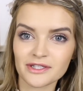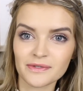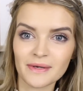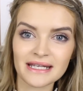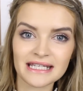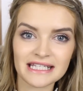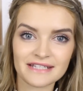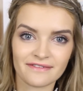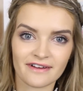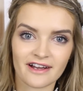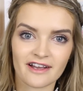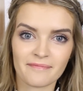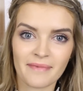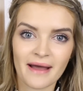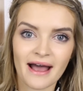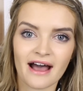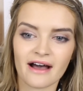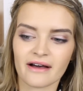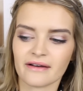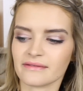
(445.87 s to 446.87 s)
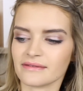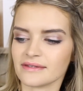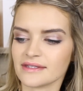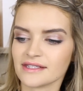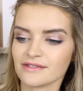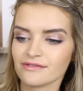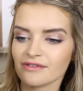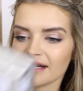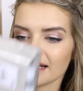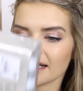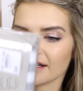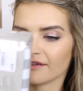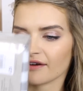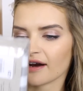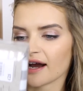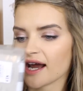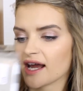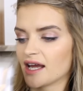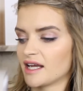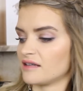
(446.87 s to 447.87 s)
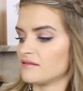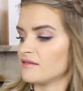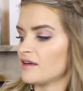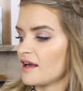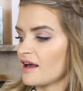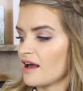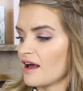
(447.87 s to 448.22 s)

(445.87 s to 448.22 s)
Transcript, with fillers: twenty-five pounds, really great.